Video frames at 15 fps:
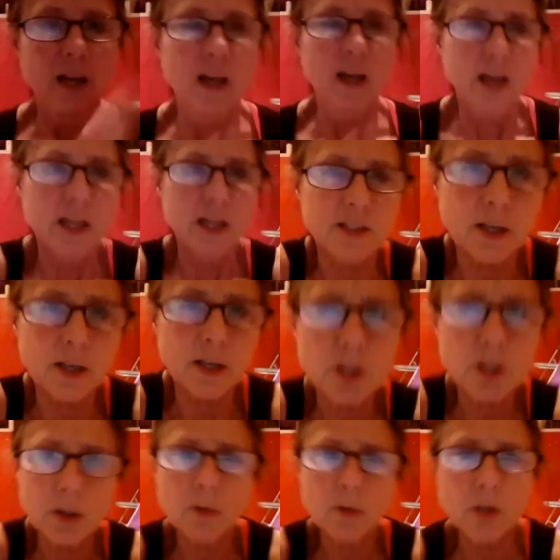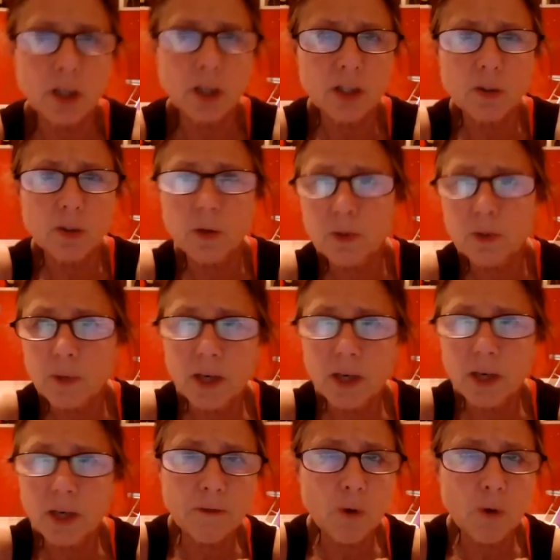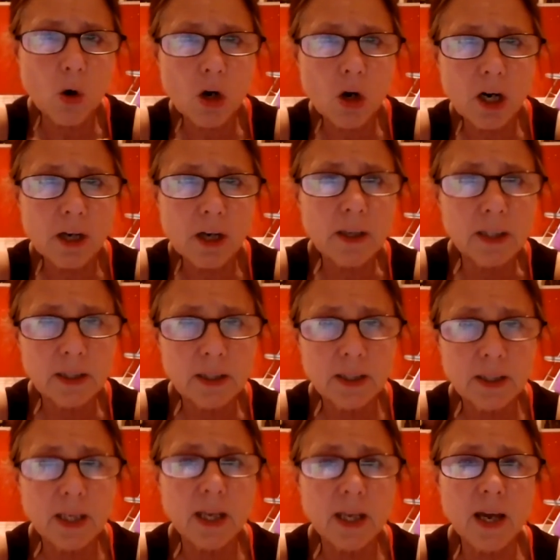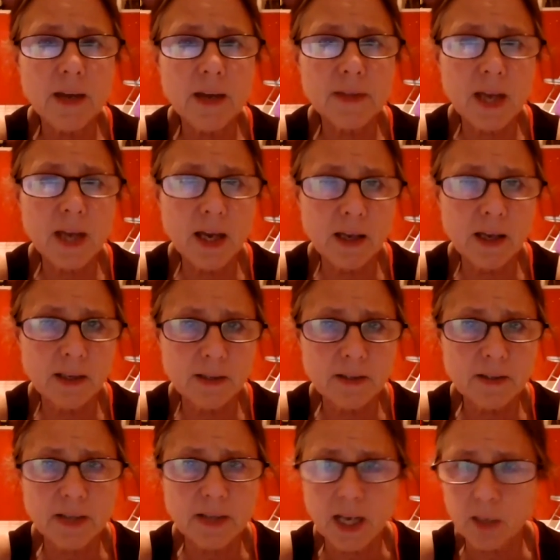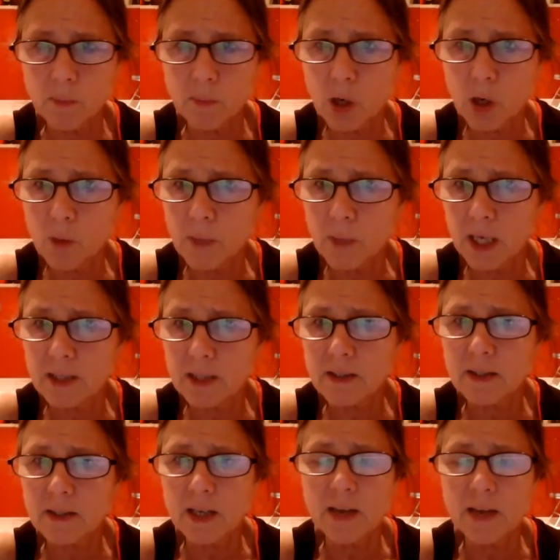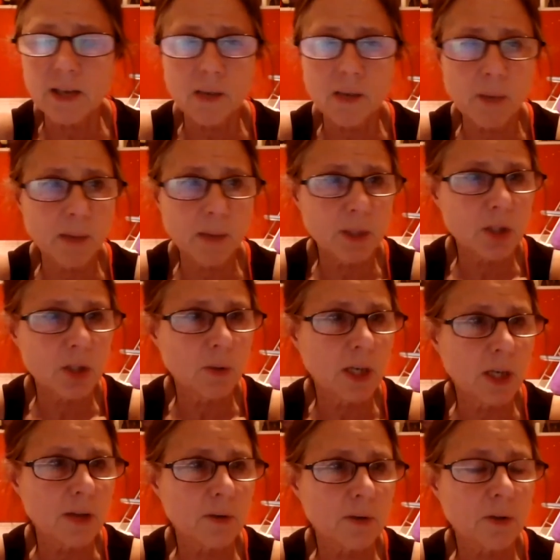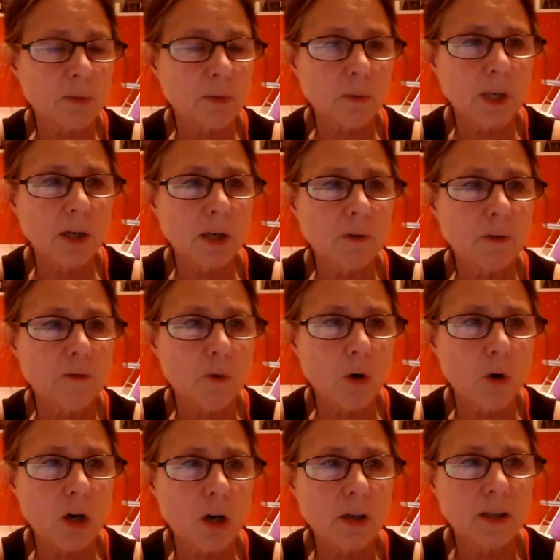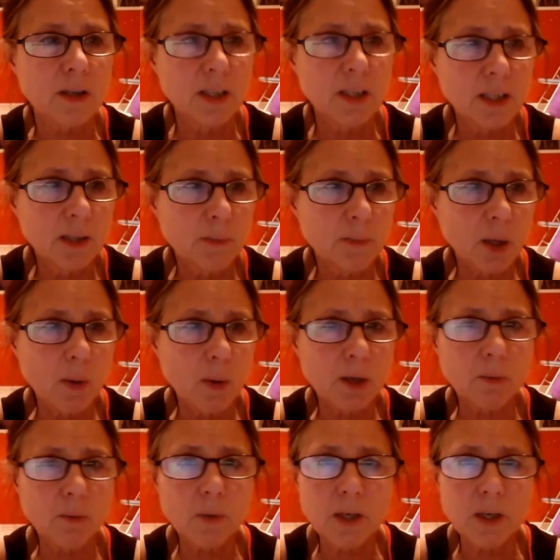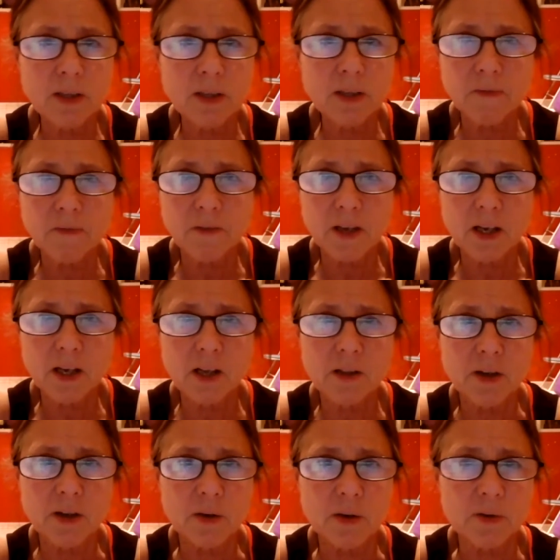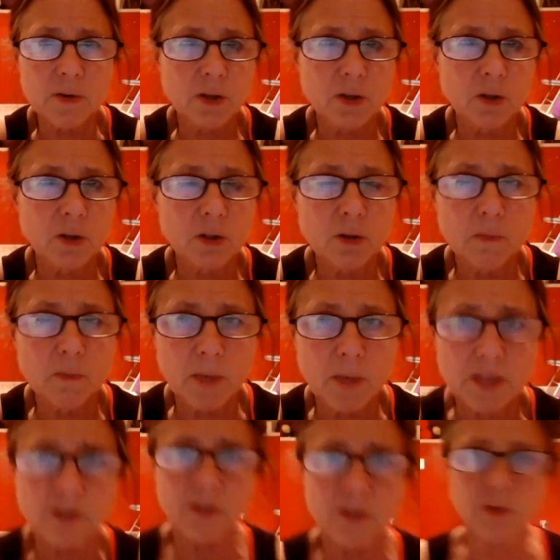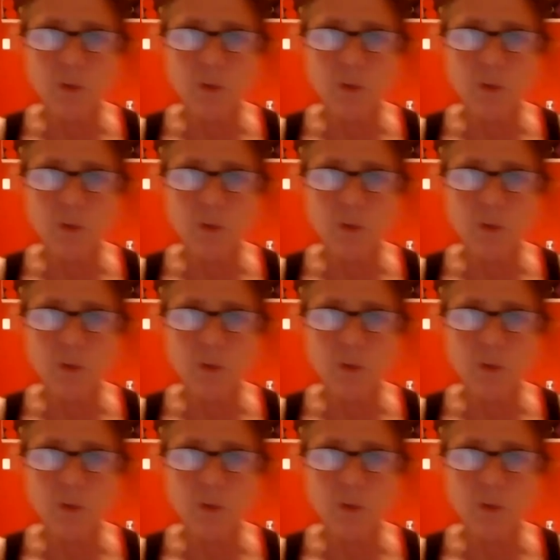And so you can do 3 or 4, and then take a moment, and then maybe do another 3 or 4. You want to really feel those glute muscles